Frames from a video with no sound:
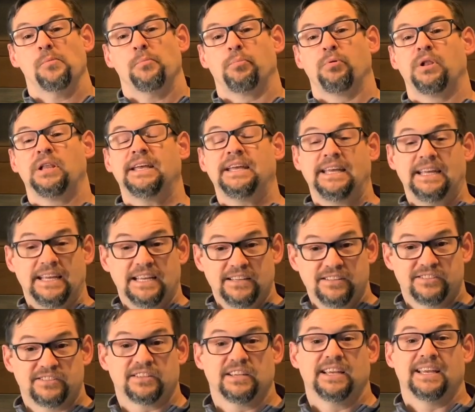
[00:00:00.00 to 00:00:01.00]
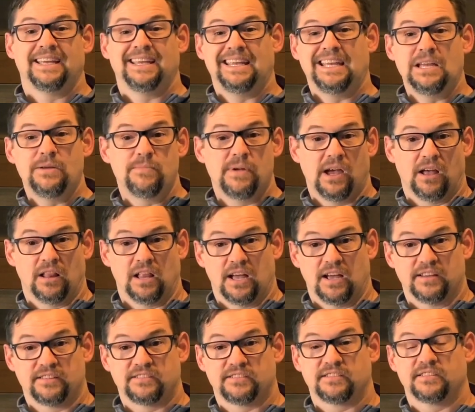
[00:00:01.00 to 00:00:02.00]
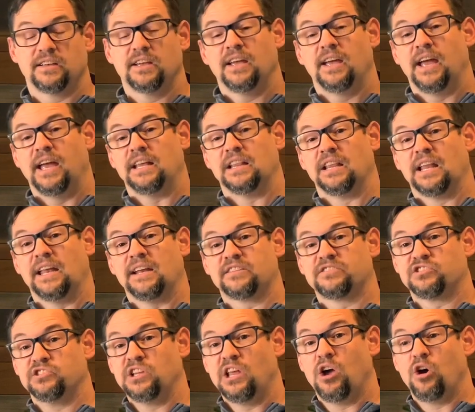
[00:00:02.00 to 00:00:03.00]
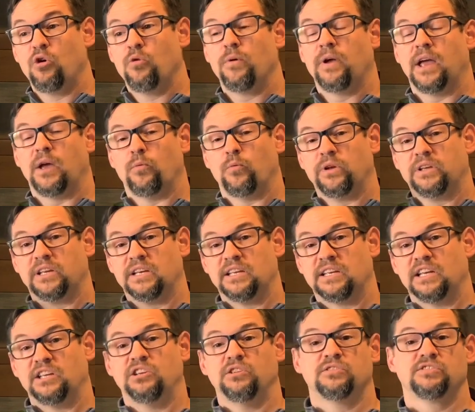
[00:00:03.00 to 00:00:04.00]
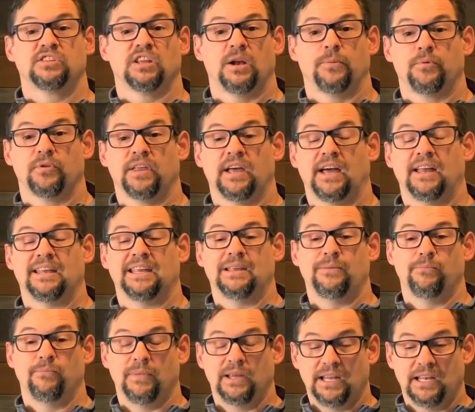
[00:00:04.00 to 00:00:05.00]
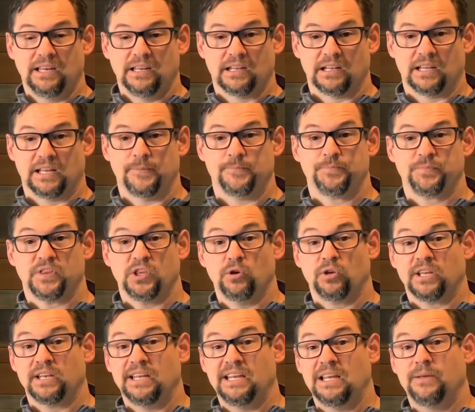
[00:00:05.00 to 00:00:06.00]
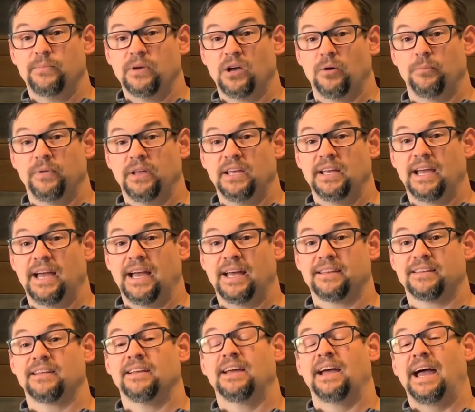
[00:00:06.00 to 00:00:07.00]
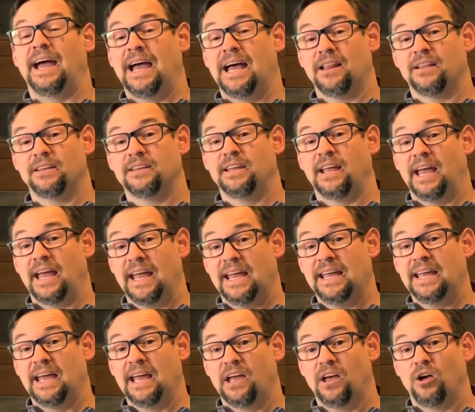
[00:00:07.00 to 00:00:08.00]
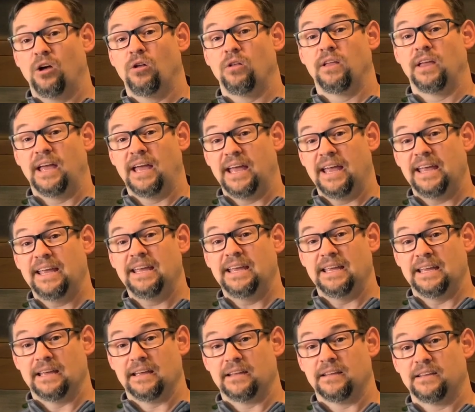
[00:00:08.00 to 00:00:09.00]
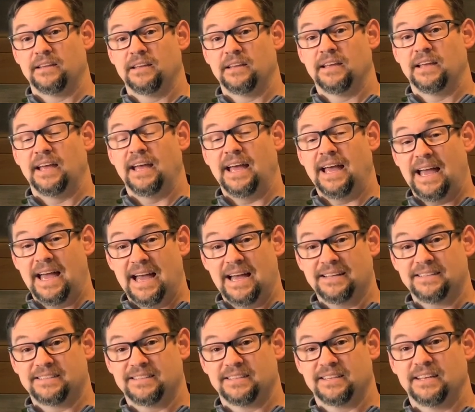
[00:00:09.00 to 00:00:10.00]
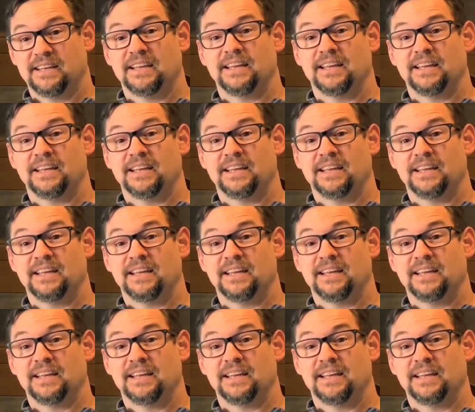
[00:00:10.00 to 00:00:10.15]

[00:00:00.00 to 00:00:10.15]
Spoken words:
please email us and let us know, and we can get you set up with that immediately. You can email me at Alan, A-L-A-N, at